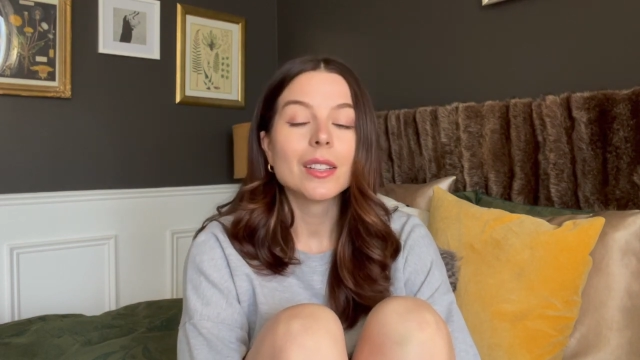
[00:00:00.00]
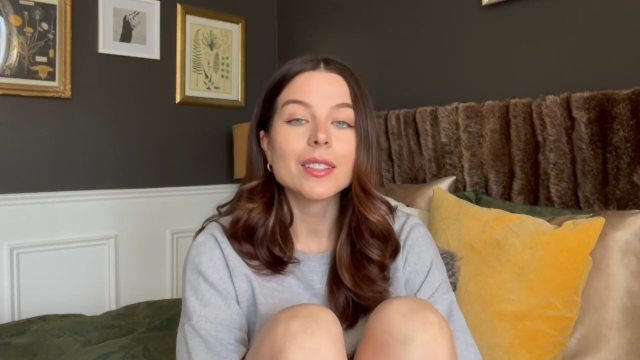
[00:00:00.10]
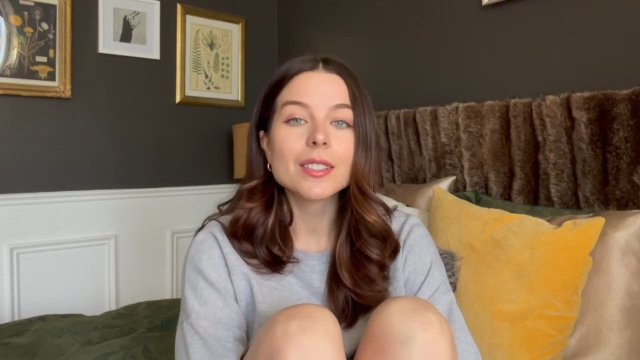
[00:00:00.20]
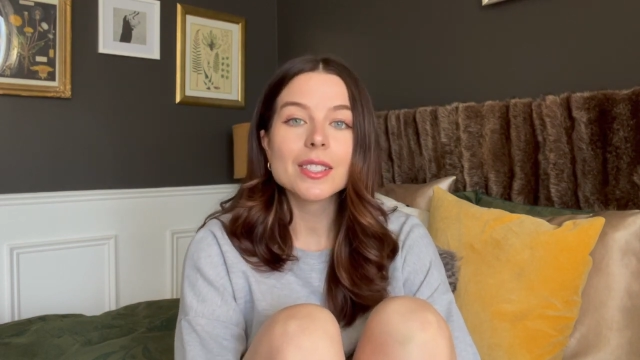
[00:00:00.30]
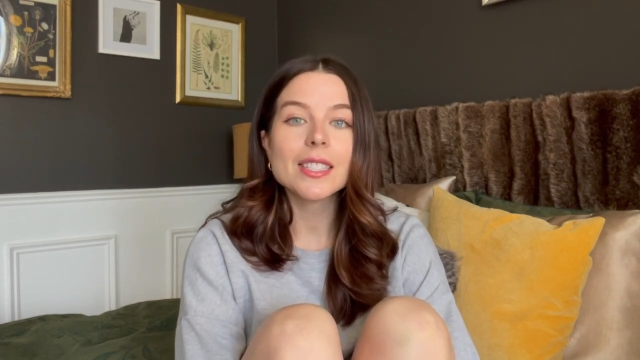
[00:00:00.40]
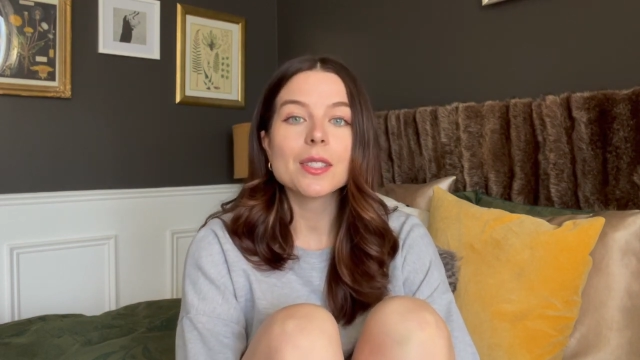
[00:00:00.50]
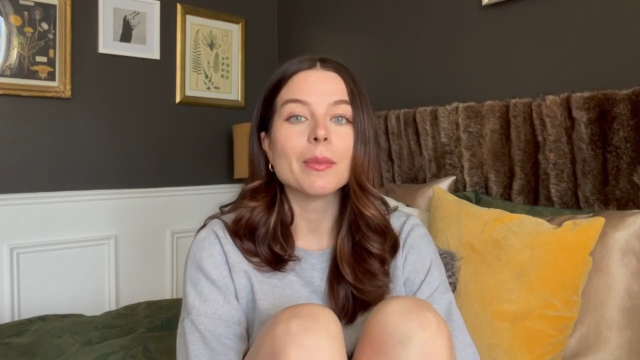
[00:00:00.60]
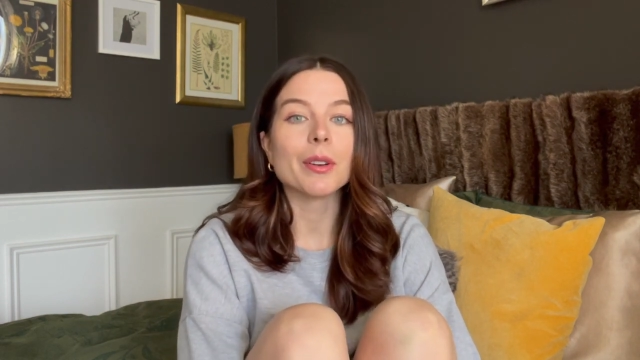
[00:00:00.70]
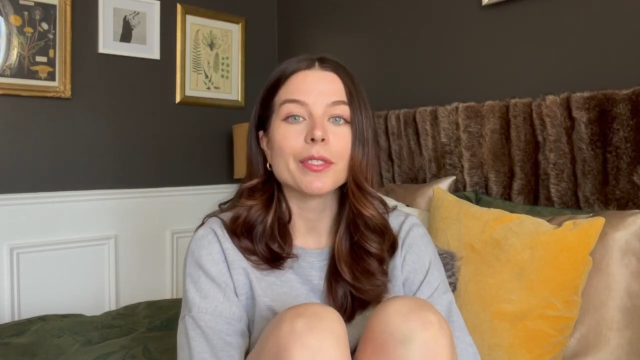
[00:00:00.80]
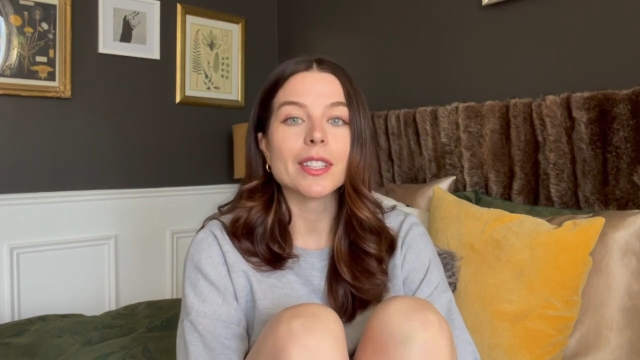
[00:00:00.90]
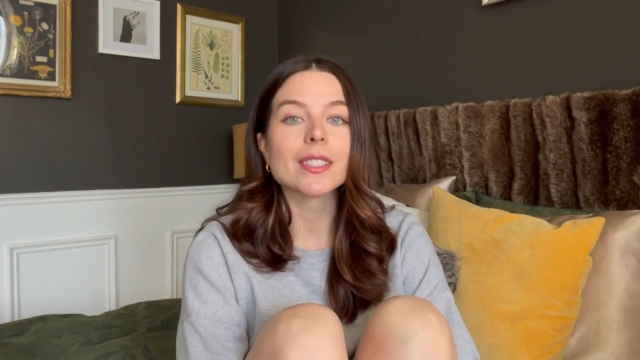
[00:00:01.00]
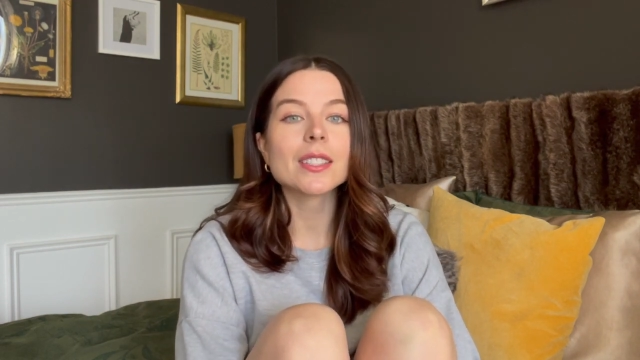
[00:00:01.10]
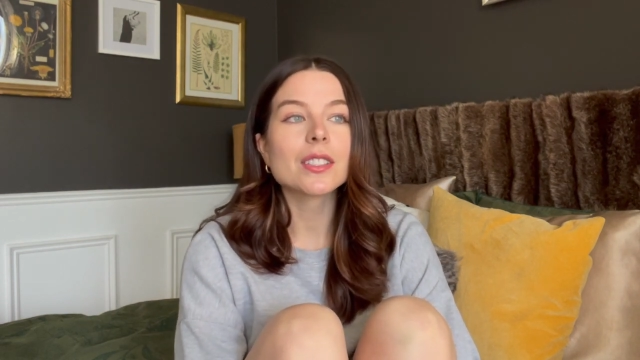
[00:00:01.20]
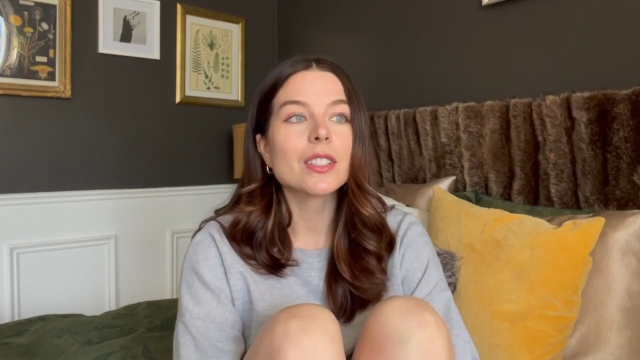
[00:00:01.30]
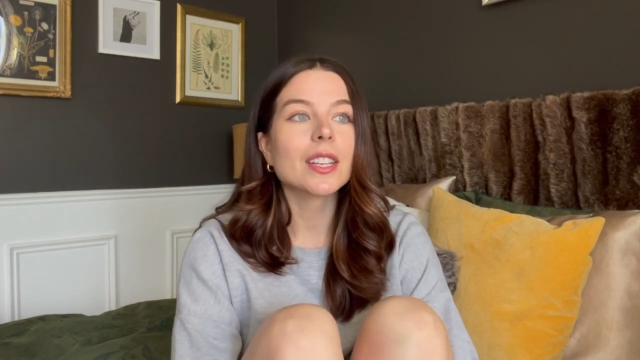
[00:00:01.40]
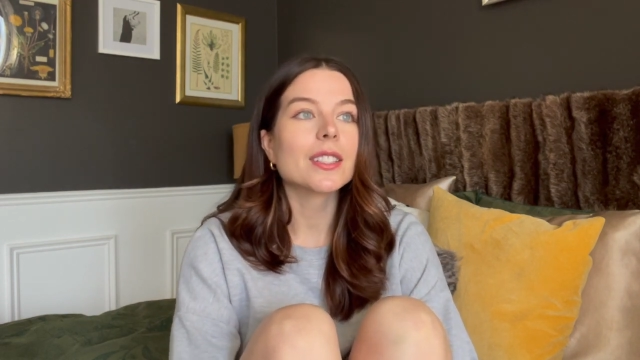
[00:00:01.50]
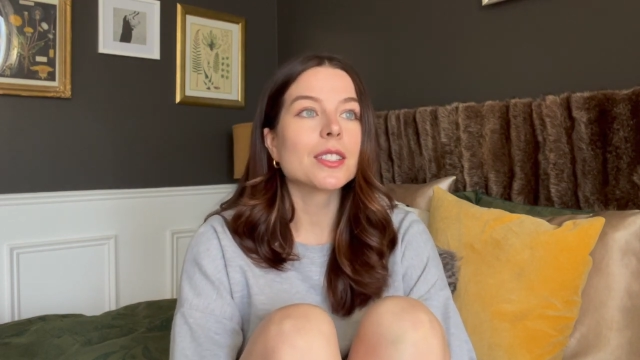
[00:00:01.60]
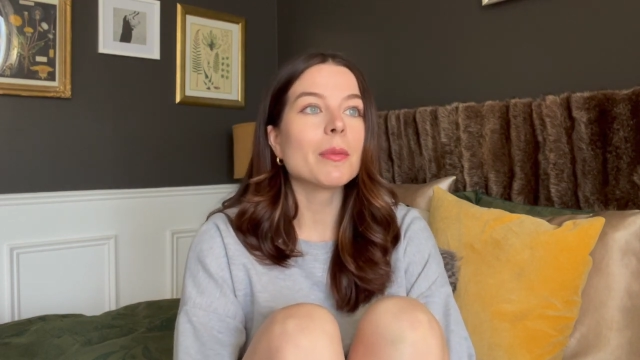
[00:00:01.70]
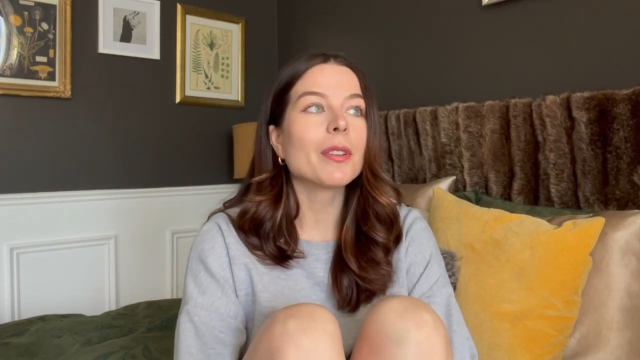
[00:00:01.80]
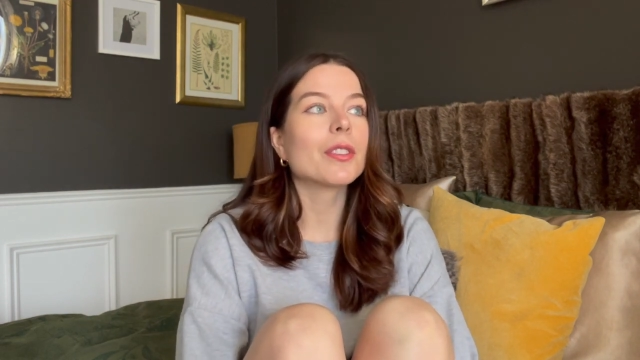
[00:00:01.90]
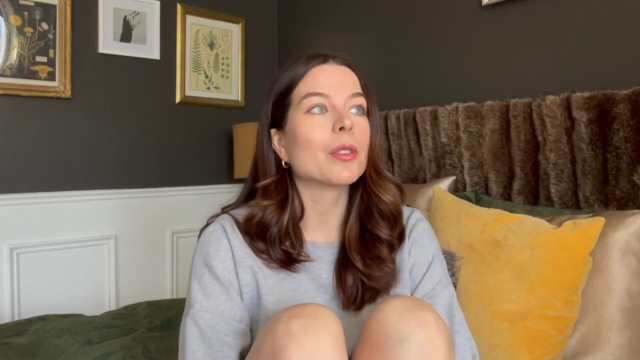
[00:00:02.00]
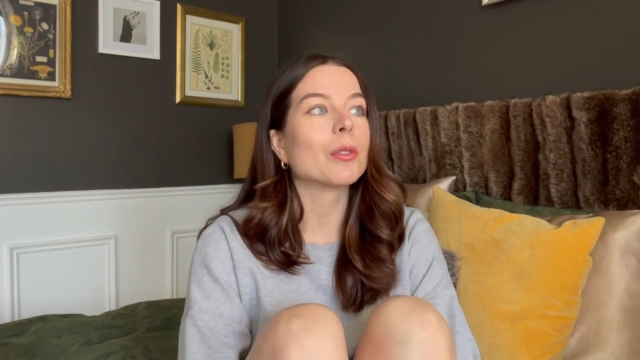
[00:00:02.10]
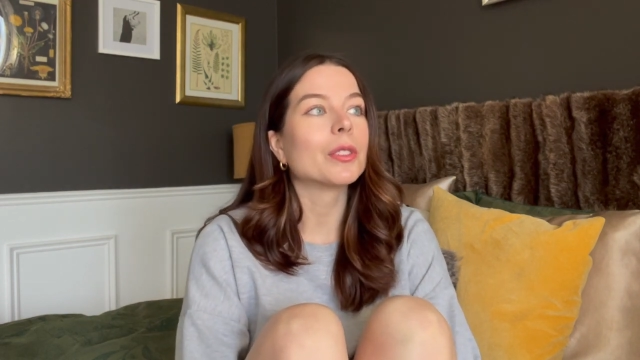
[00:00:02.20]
let's see some outfits. Let's look at some of the